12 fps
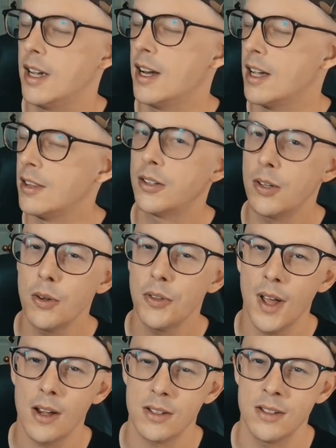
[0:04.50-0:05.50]
in the
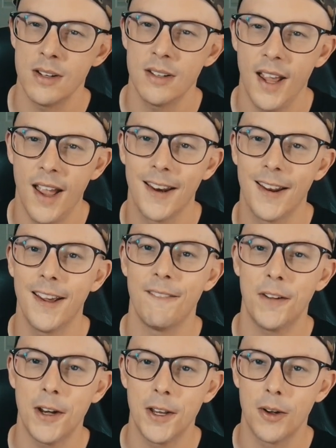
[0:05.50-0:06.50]
2010 hit video